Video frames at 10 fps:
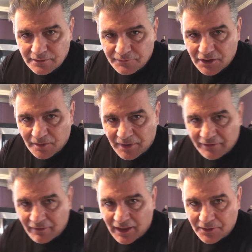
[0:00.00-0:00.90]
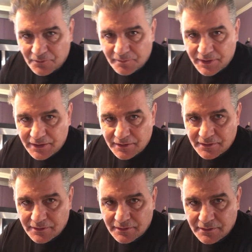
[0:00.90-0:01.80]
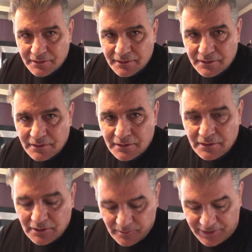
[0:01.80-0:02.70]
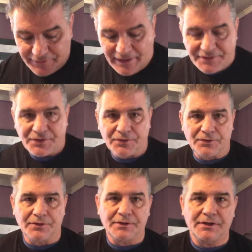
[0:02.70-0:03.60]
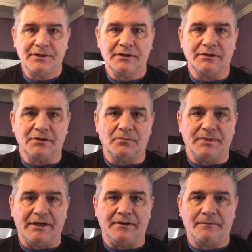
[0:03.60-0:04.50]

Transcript: You come online with me. Let me get that turned a little bit.